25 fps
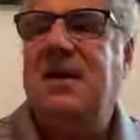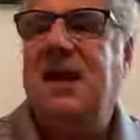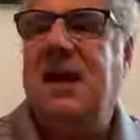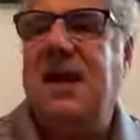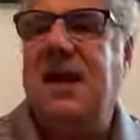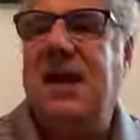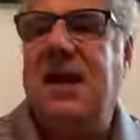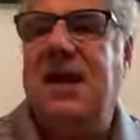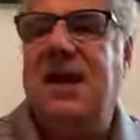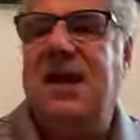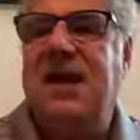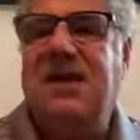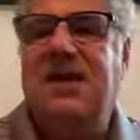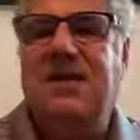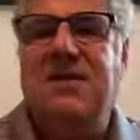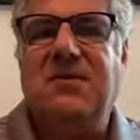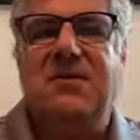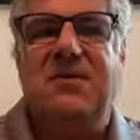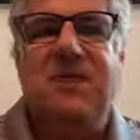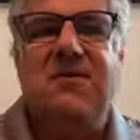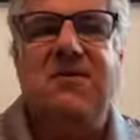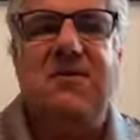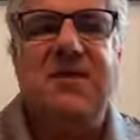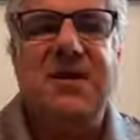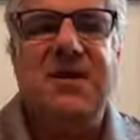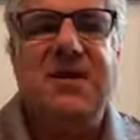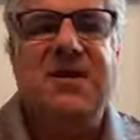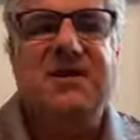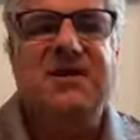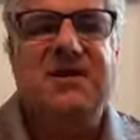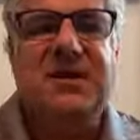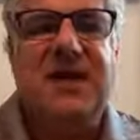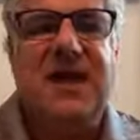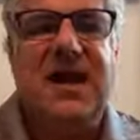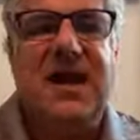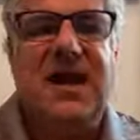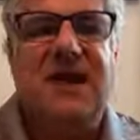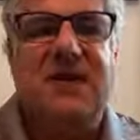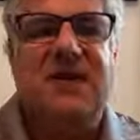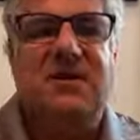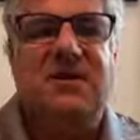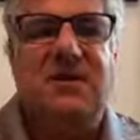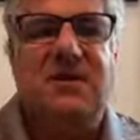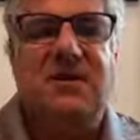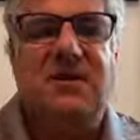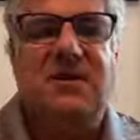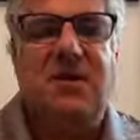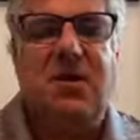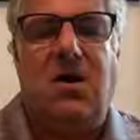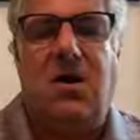And with us today is
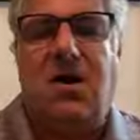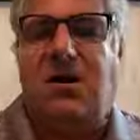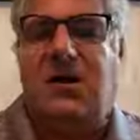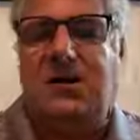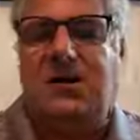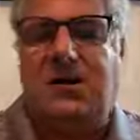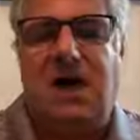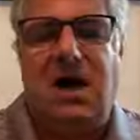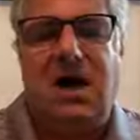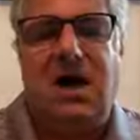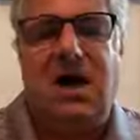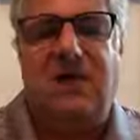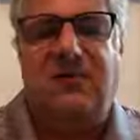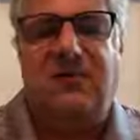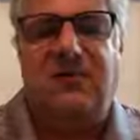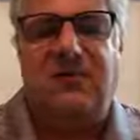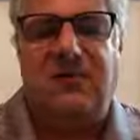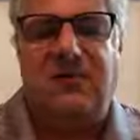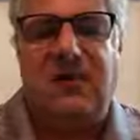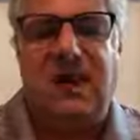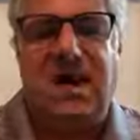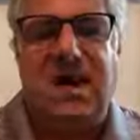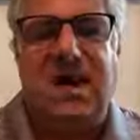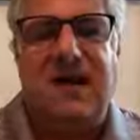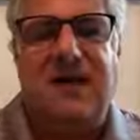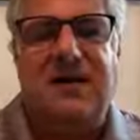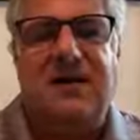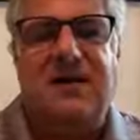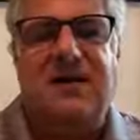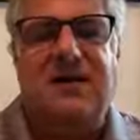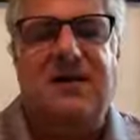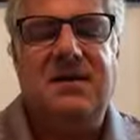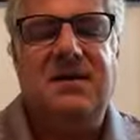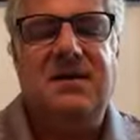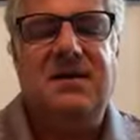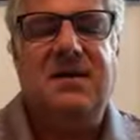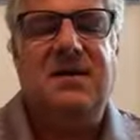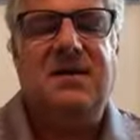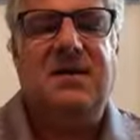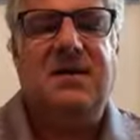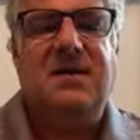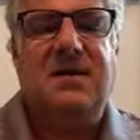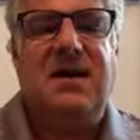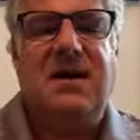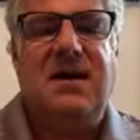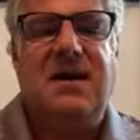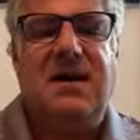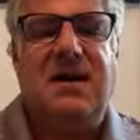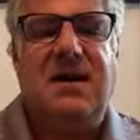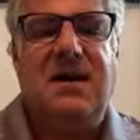a longtime friend,
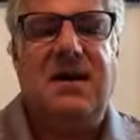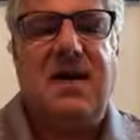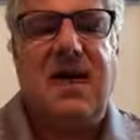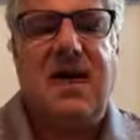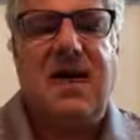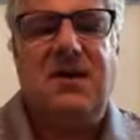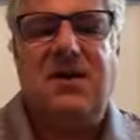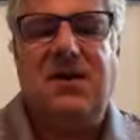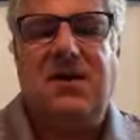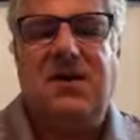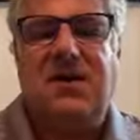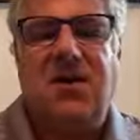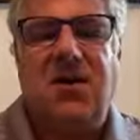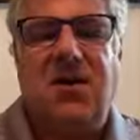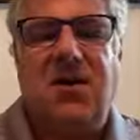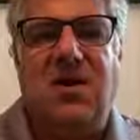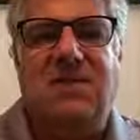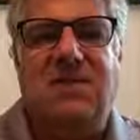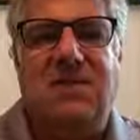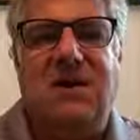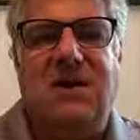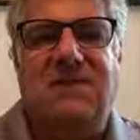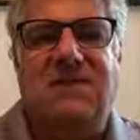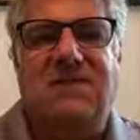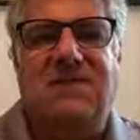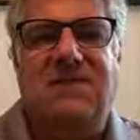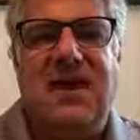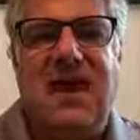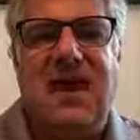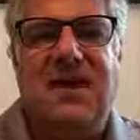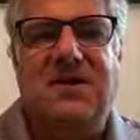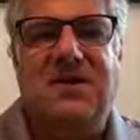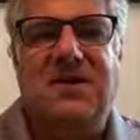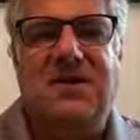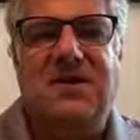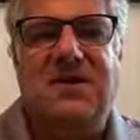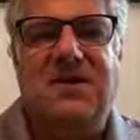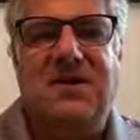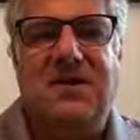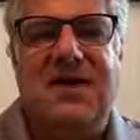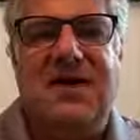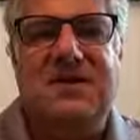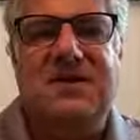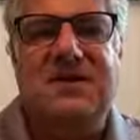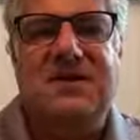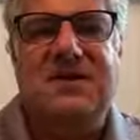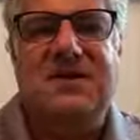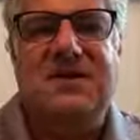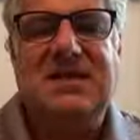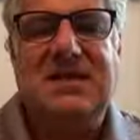Harry Kargman, founder
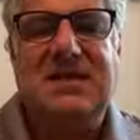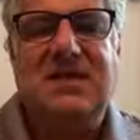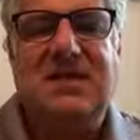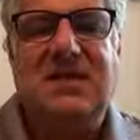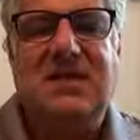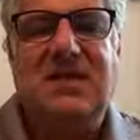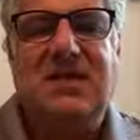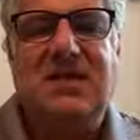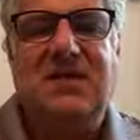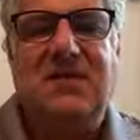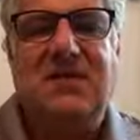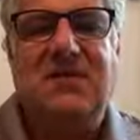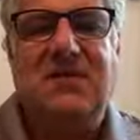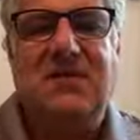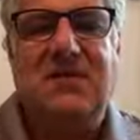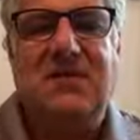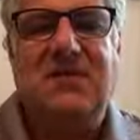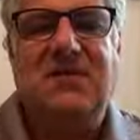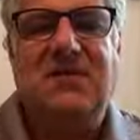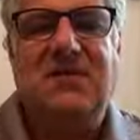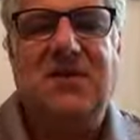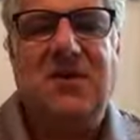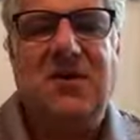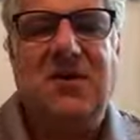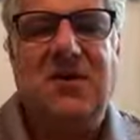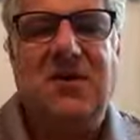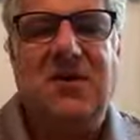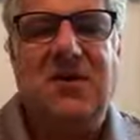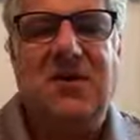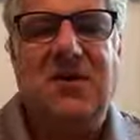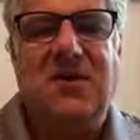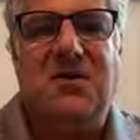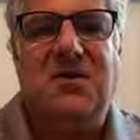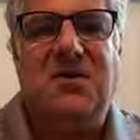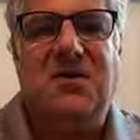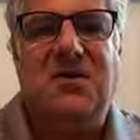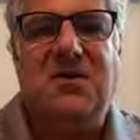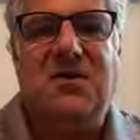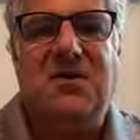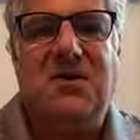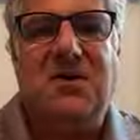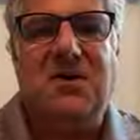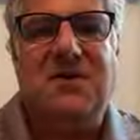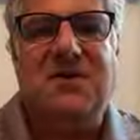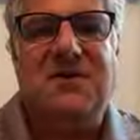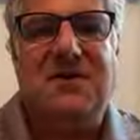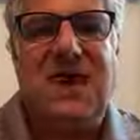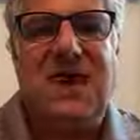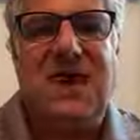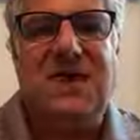and CEO of Kargo.
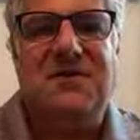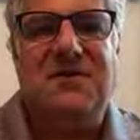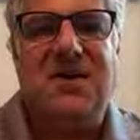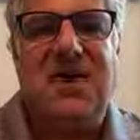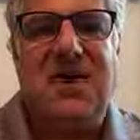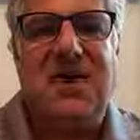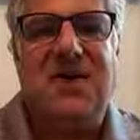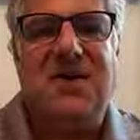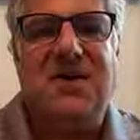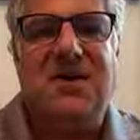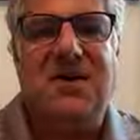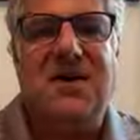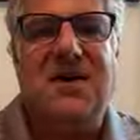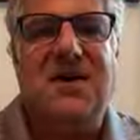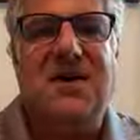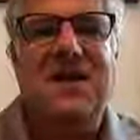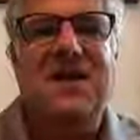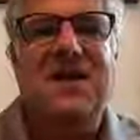Good to have you, Harry.